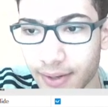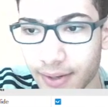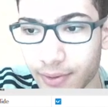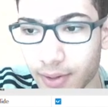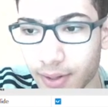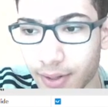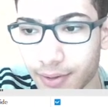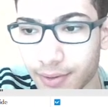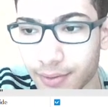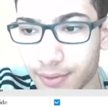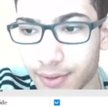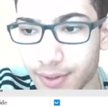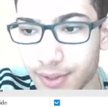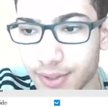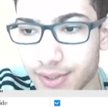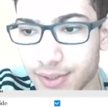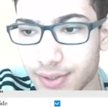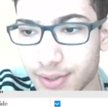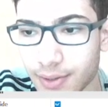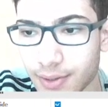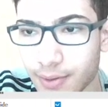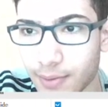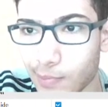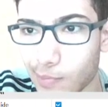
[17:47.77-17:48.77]
I know how to do
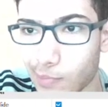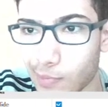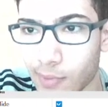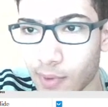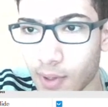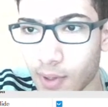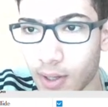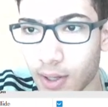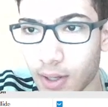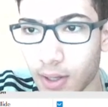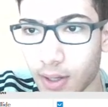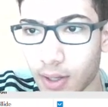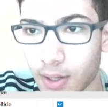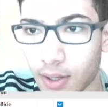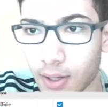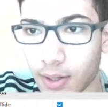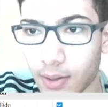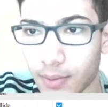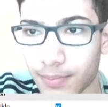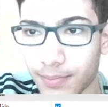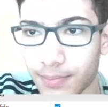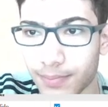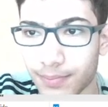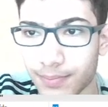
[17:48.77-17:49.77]
this.
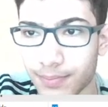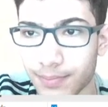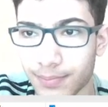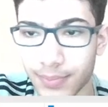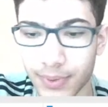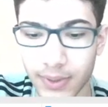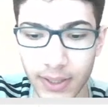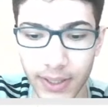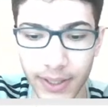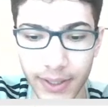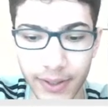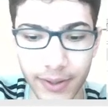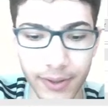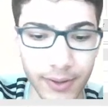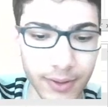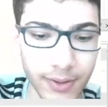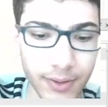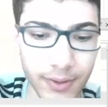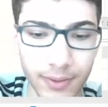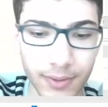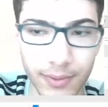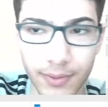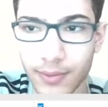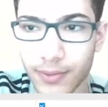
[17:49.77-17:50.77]

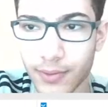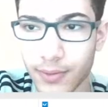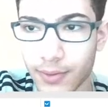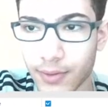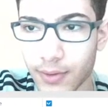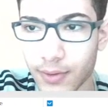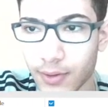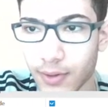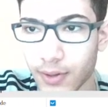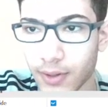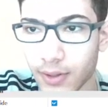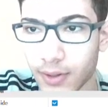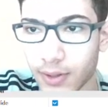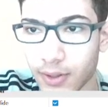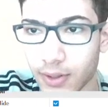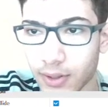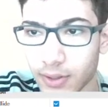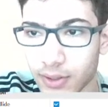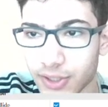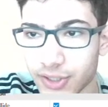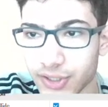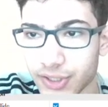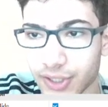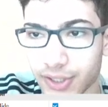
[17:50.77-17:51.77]
Player
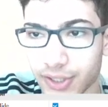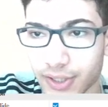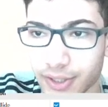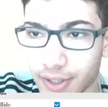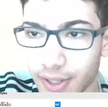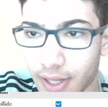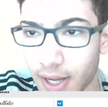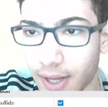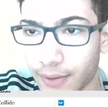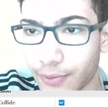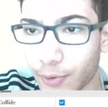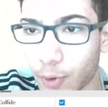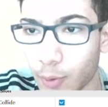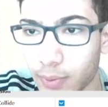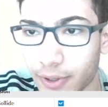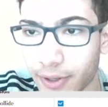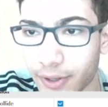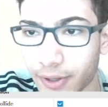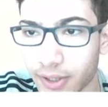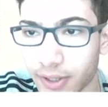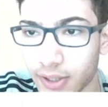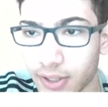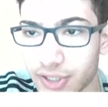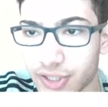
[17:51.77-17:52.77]
collision. Yeah, no
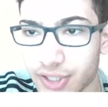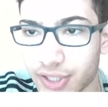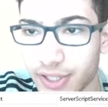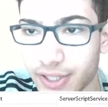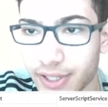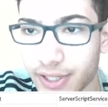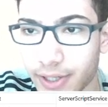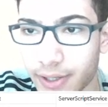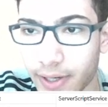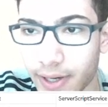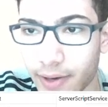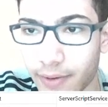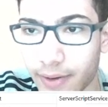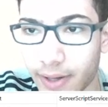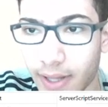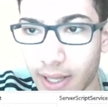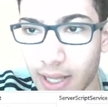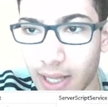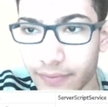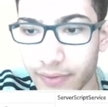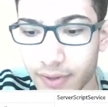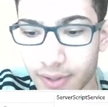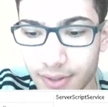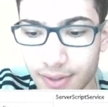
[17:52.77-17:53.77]
player collision here. I already
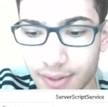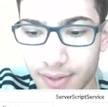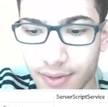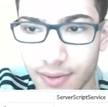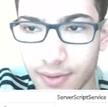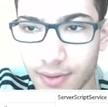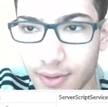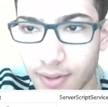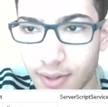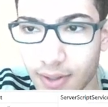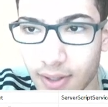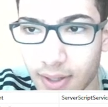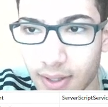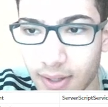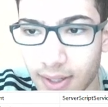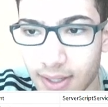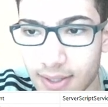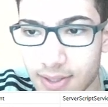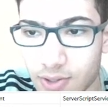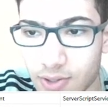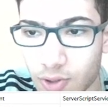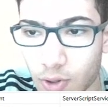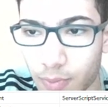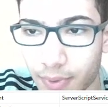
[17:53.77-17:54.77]
have it.
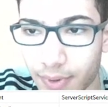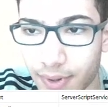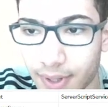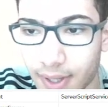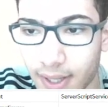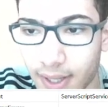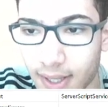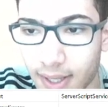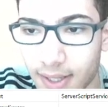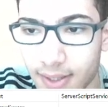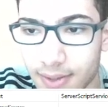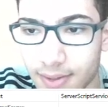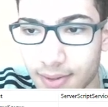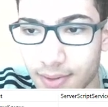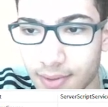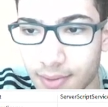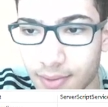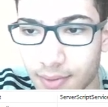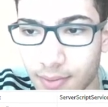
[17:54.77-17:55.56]
Let's open that.